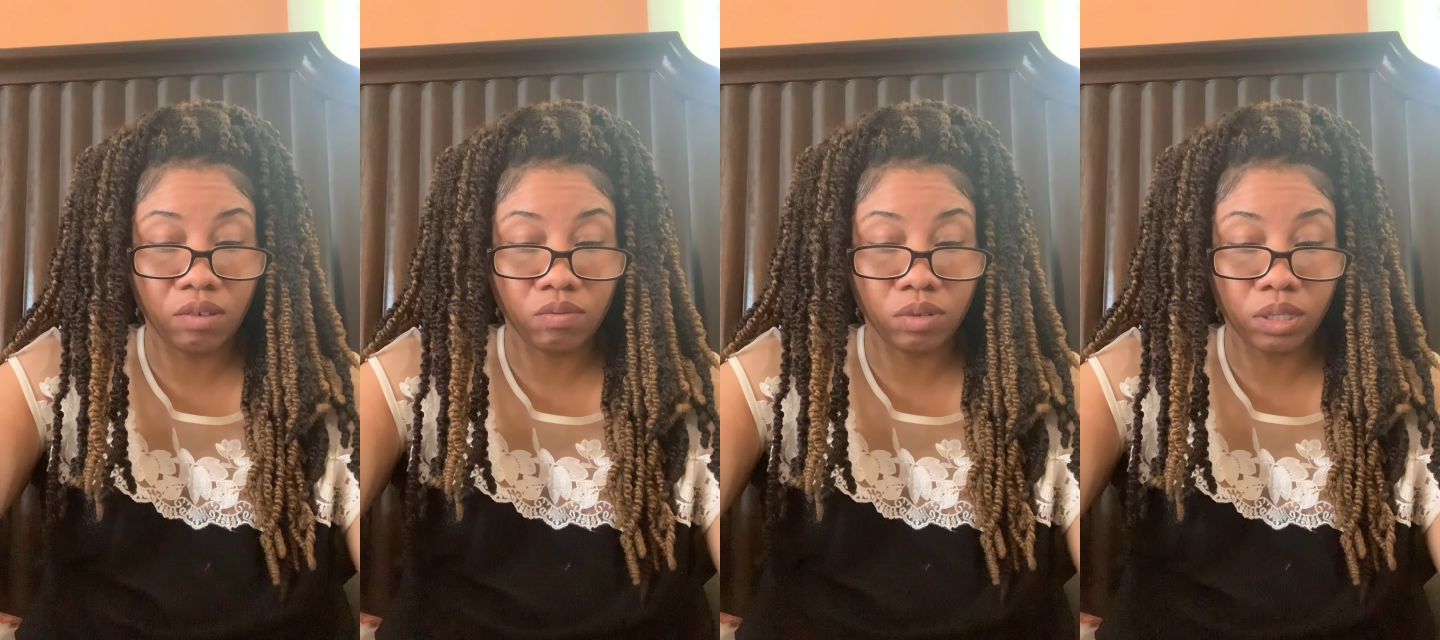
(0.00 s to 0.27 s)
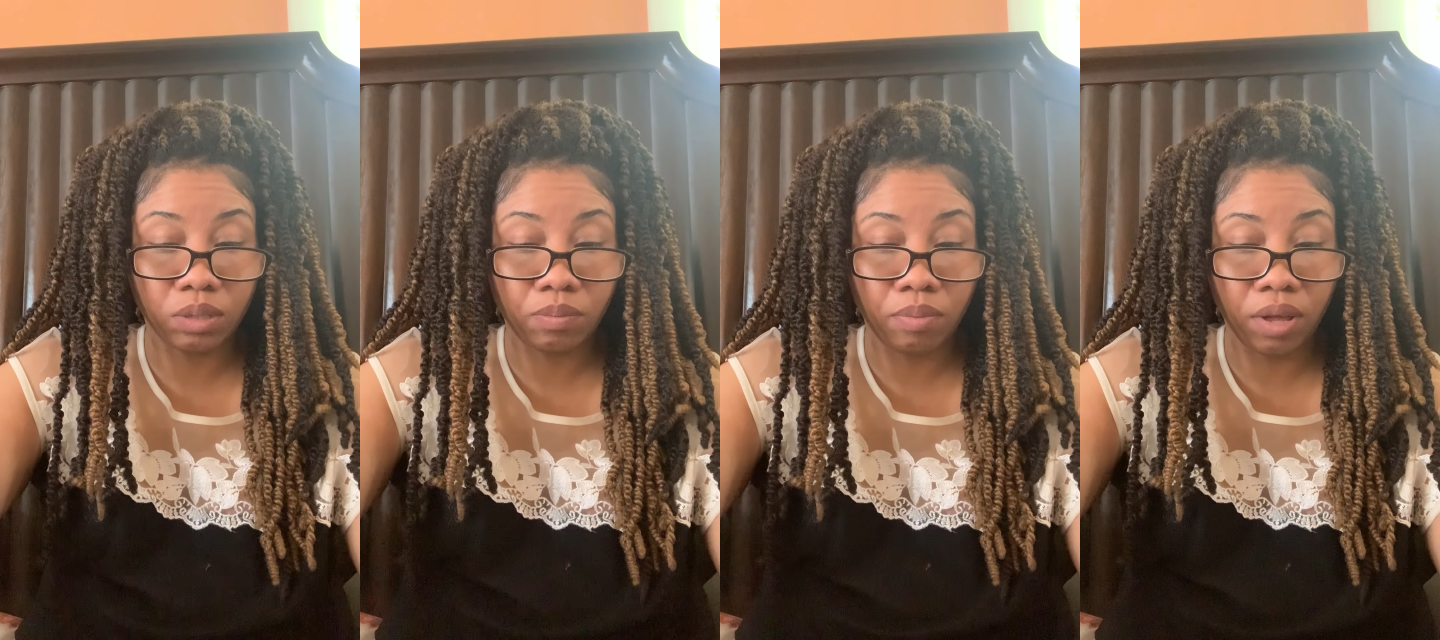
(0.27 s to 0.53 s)

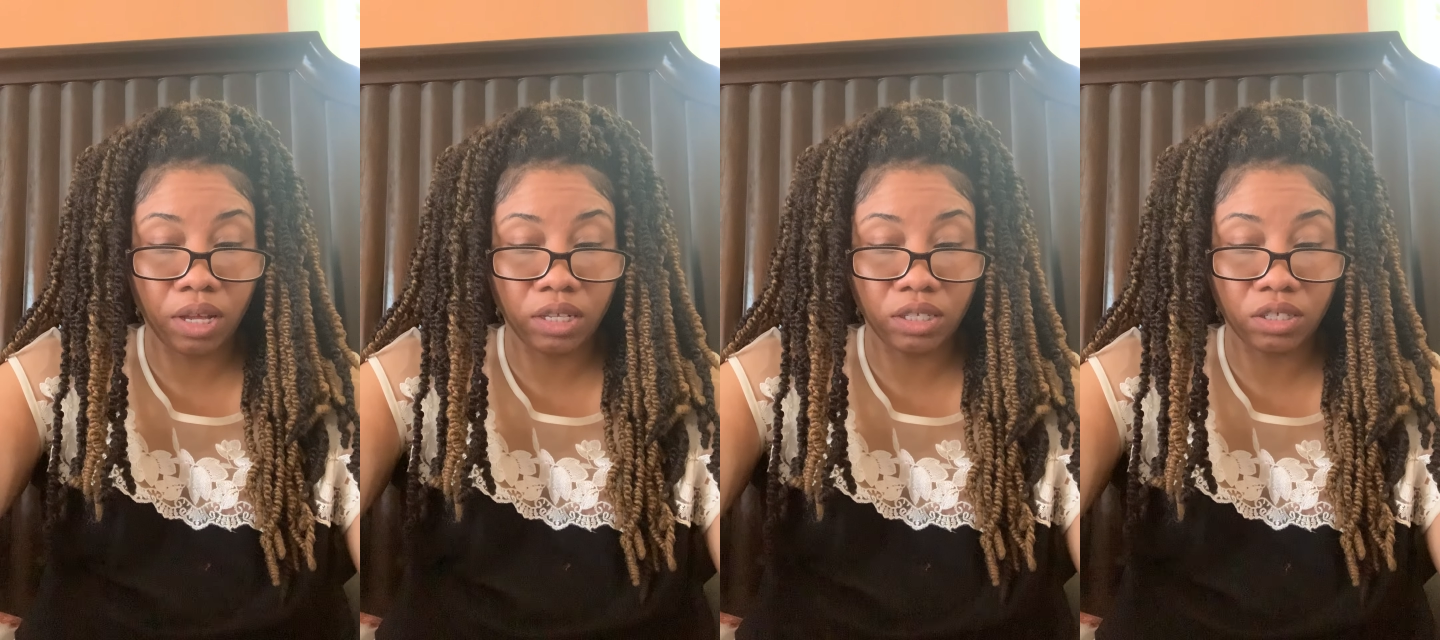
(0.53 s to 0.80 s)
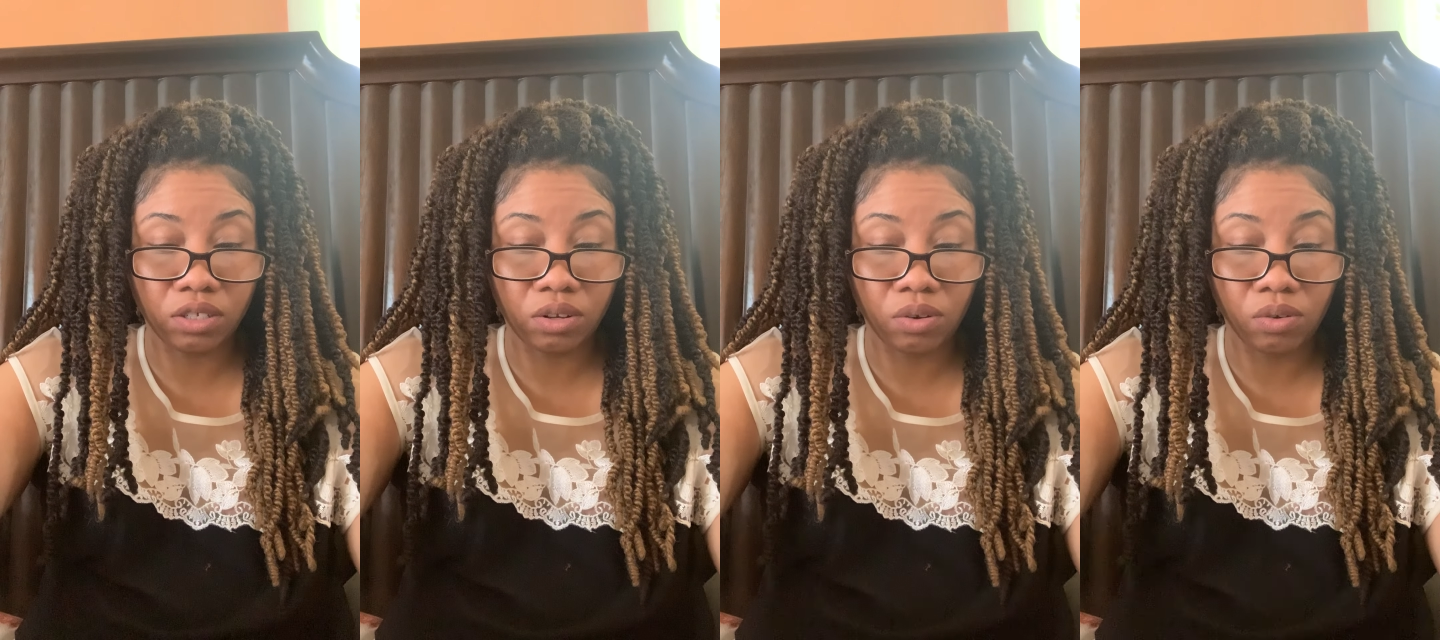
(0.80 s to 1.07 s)
was
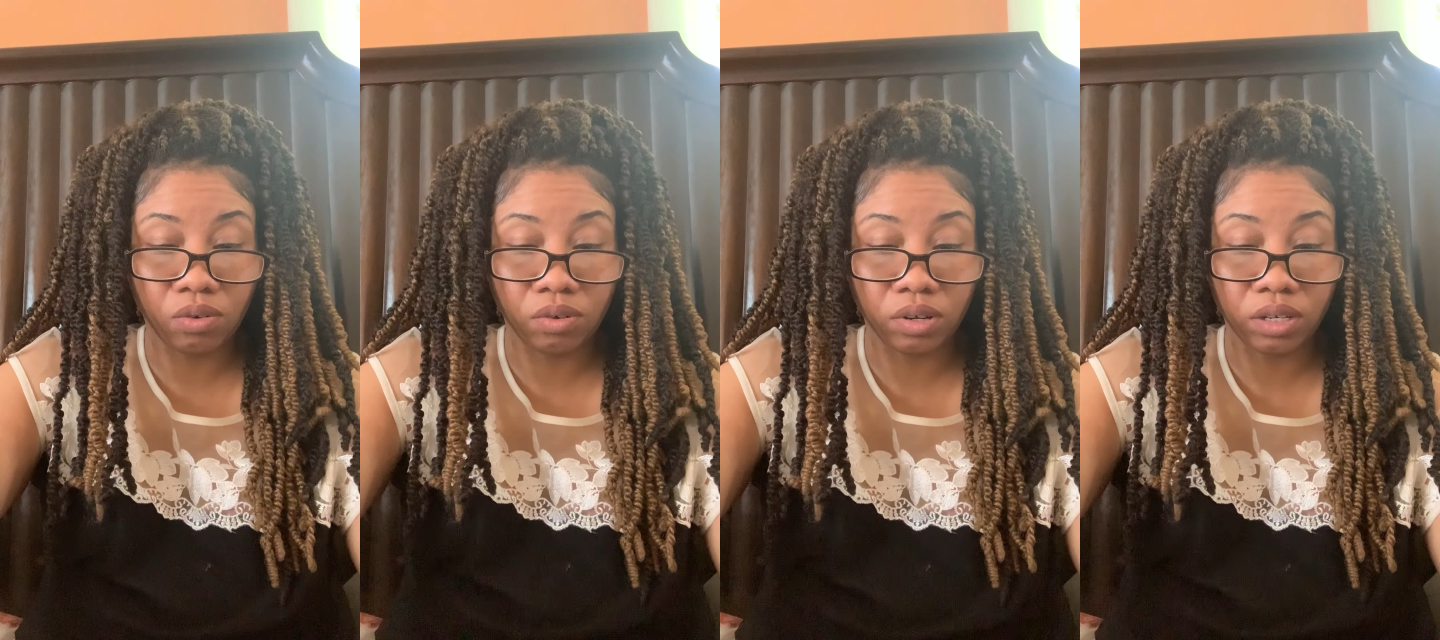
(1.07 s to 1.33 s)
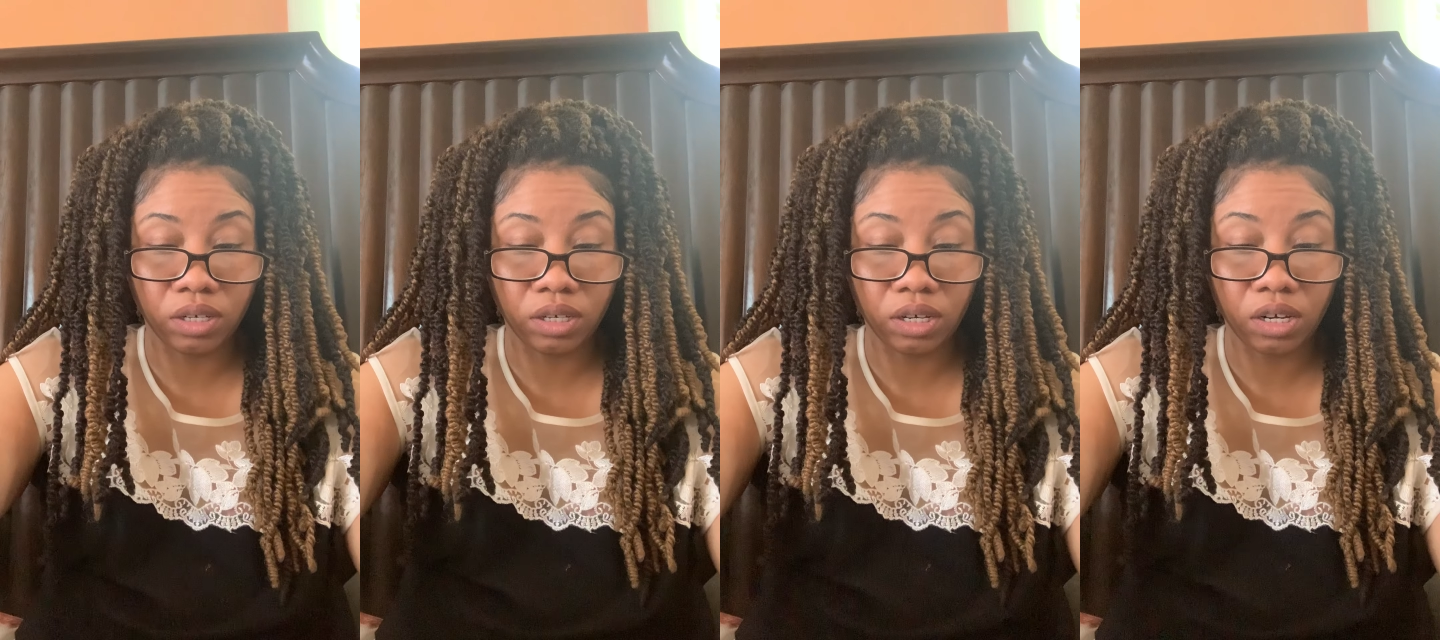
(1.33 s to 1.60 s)
based
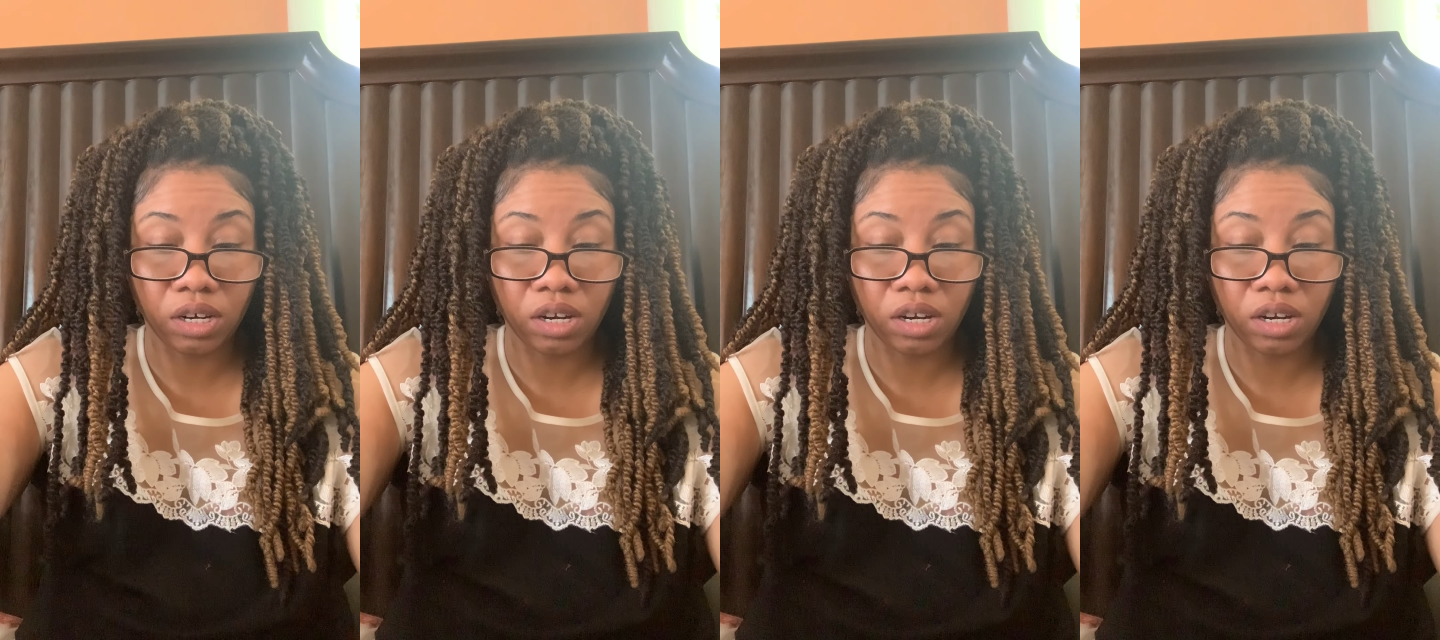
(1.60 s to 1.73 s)
on